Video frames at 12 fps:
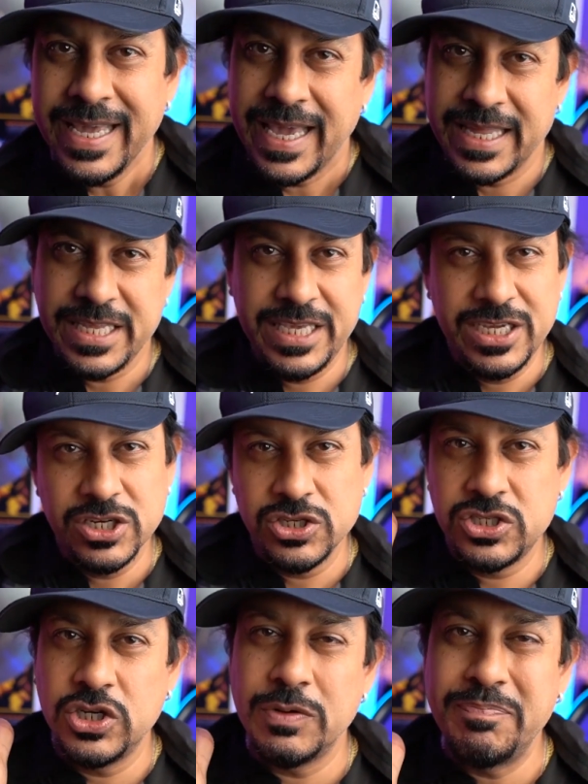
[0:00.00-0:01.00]
and
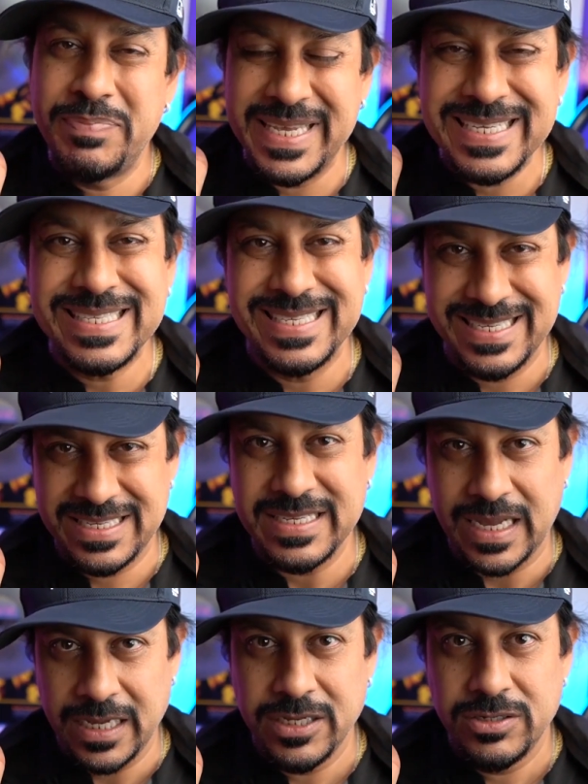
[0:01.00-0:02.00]
here's your business
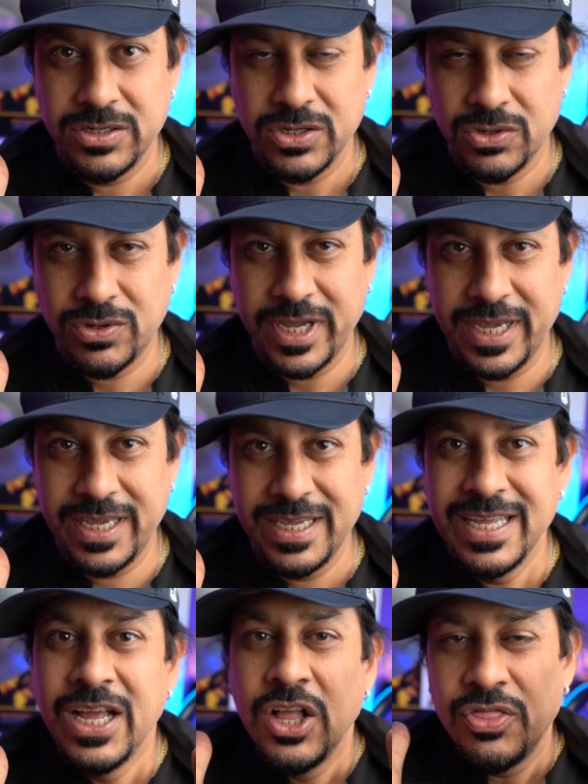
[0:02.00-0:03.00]
side,
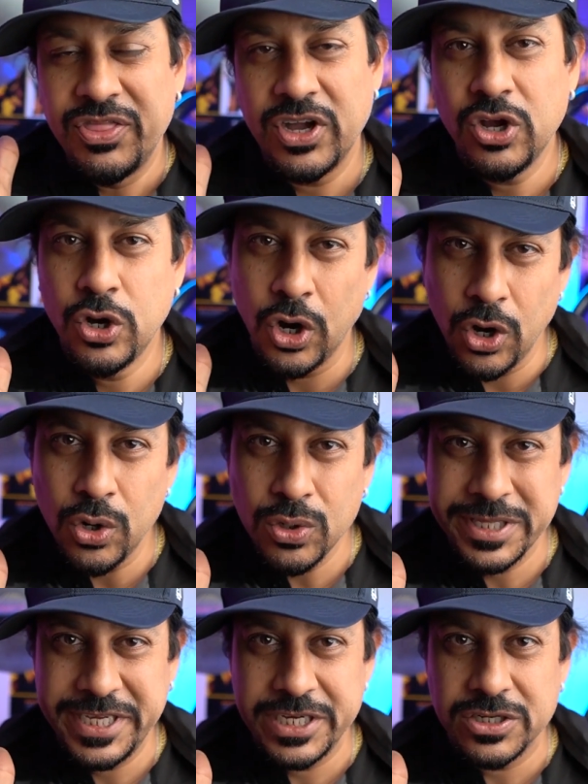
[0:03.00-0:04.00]
okay? The
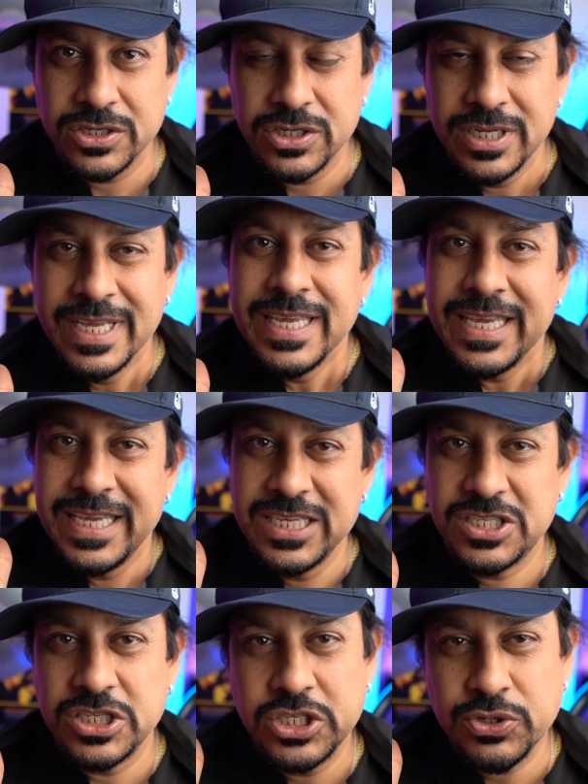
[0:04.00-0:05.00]
goal here
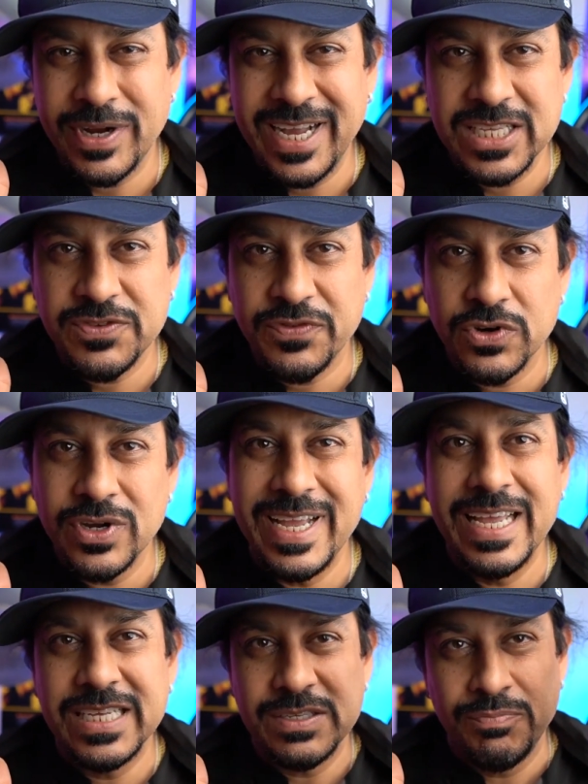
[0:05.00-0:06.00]
is to transfer
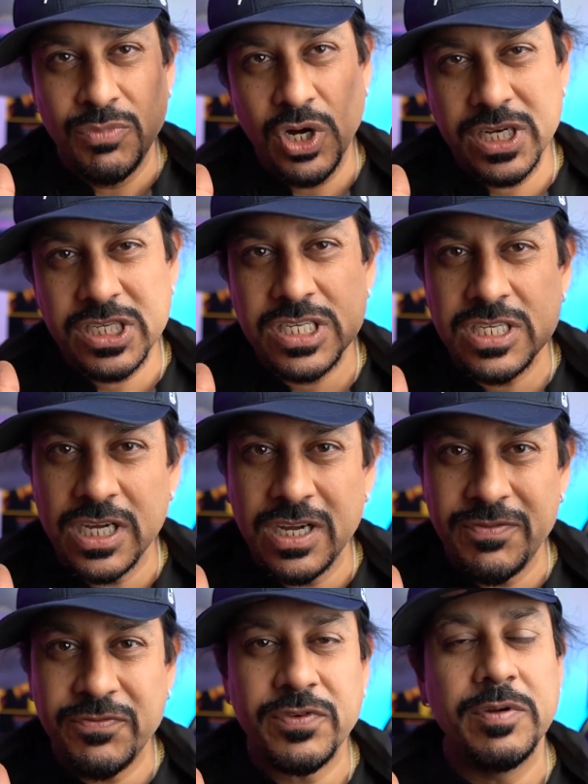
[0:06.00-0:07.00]
as much
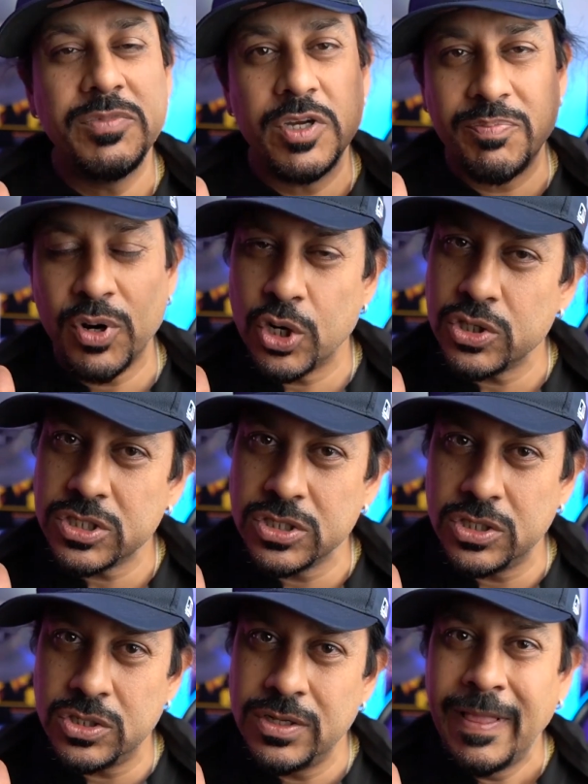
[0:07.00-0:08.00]
stuff from your
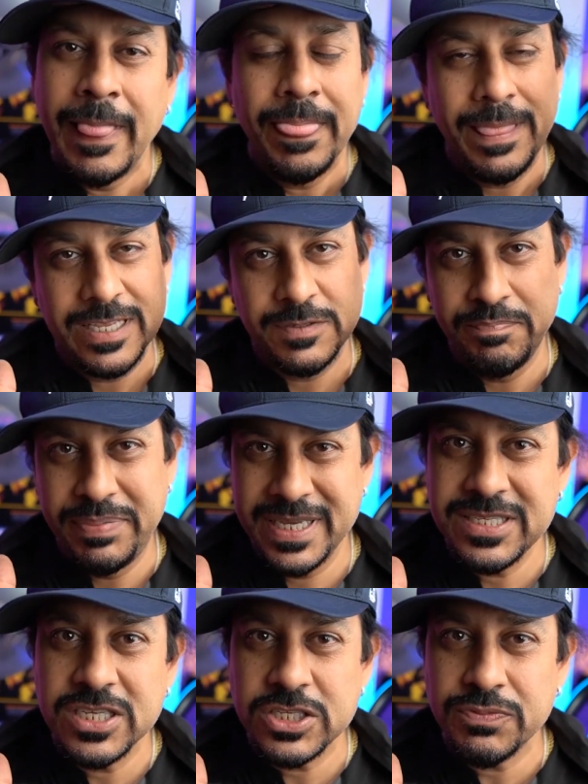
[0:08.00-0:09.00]
personal that's
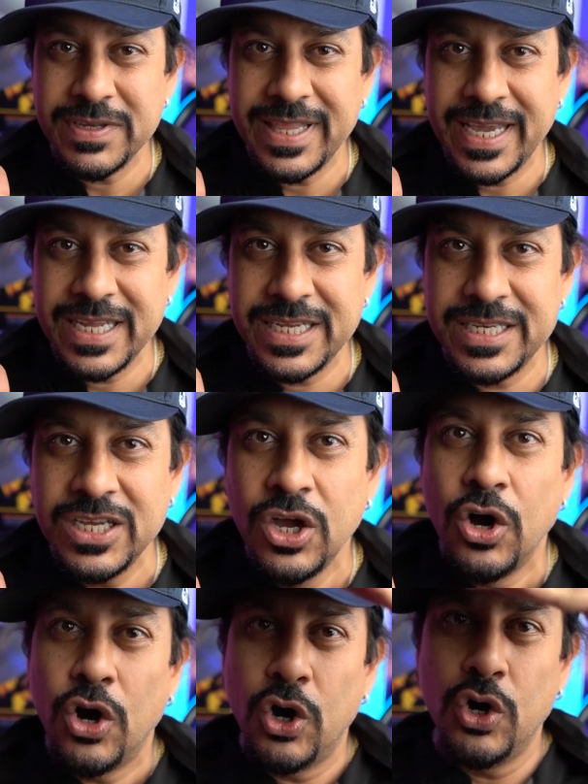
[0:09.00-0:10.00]
business related
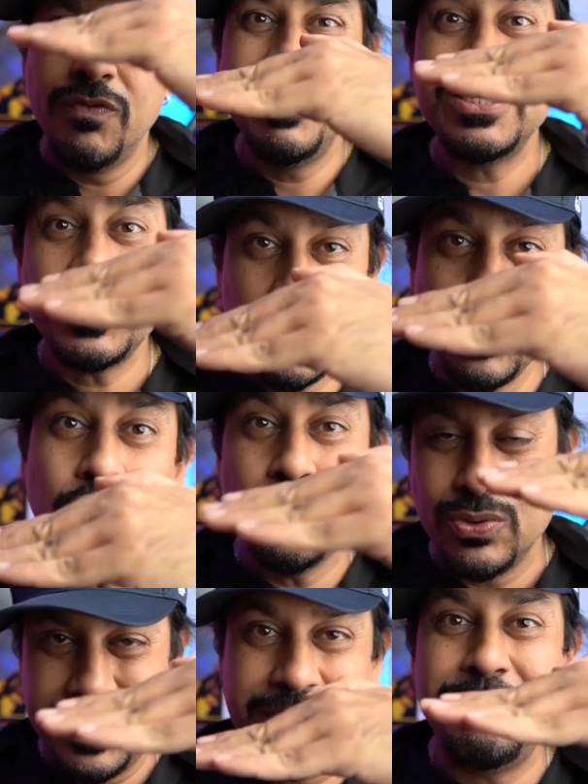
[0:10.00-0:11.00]
over
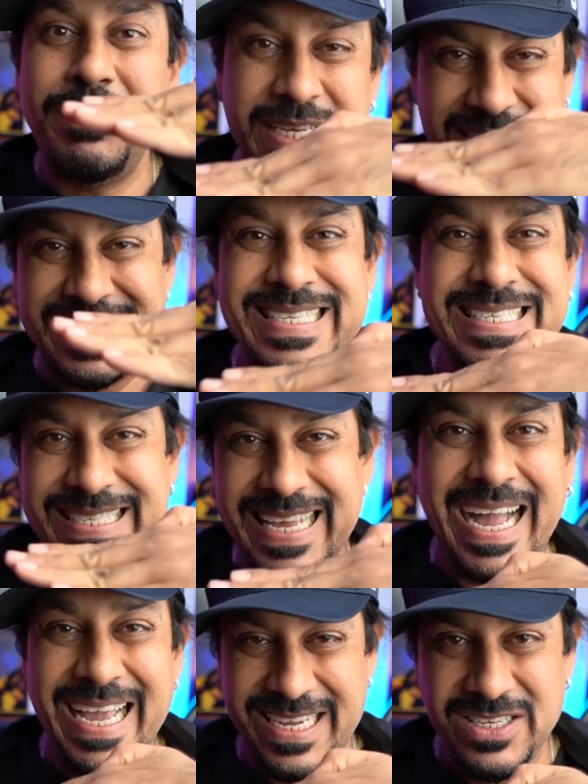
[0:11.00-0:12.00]
to the business
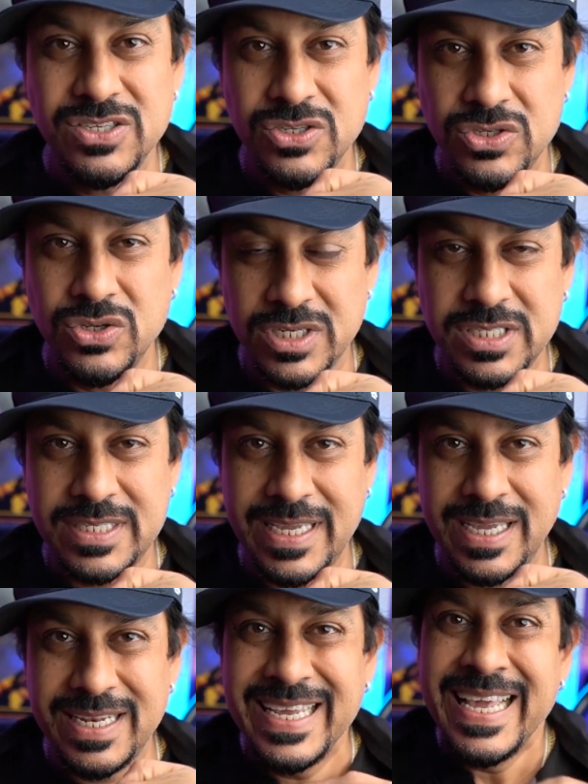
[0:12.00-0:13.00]
side. You
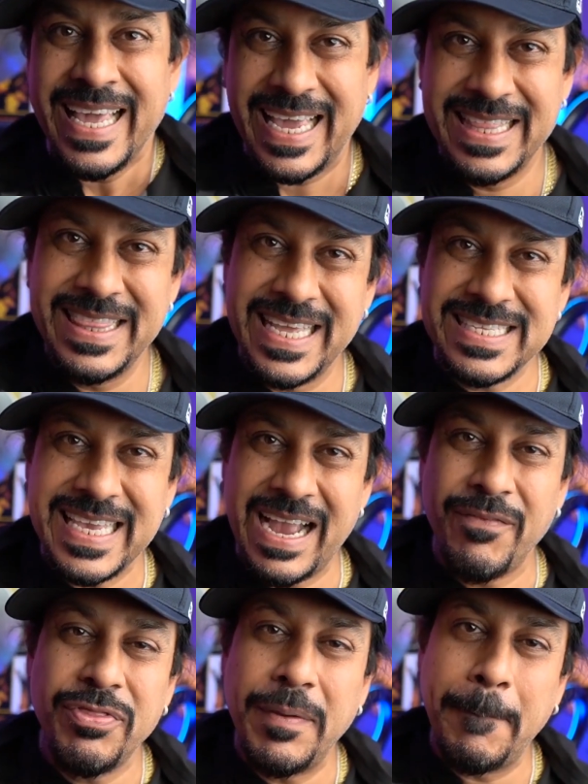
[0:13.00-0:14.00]
understand? And let's
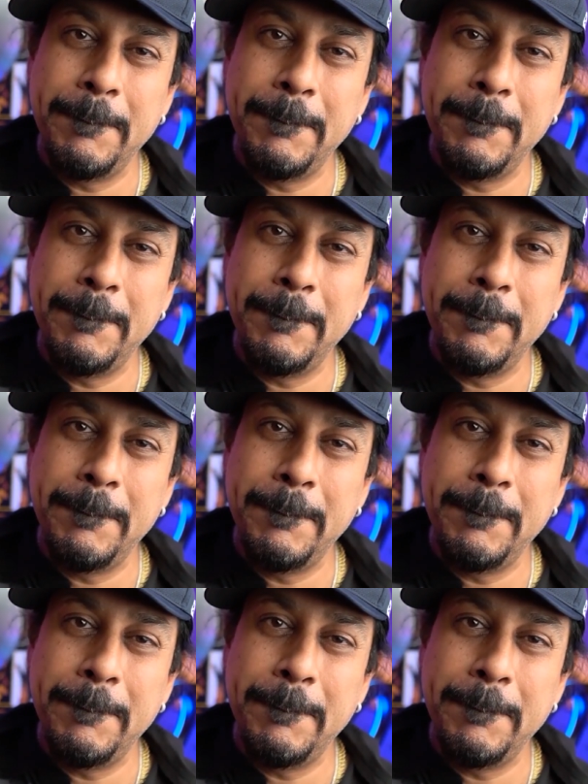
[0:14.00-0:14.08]
have the